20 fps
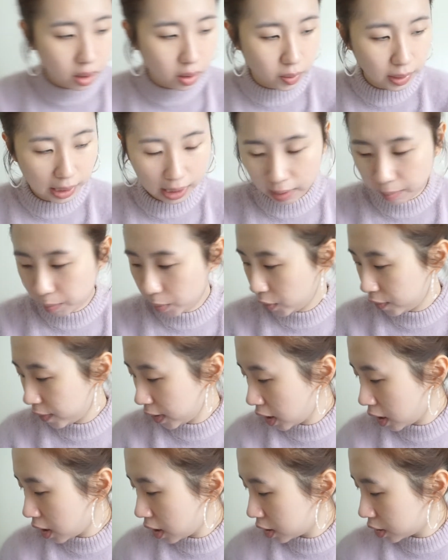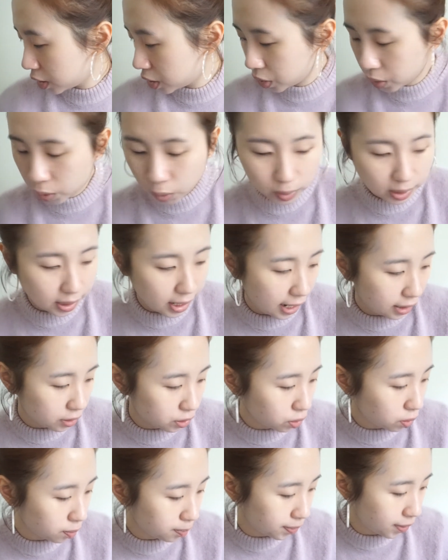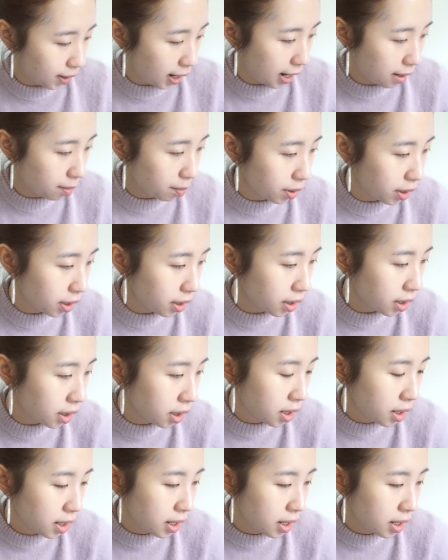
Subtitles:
Okay, moving on to an actual primer.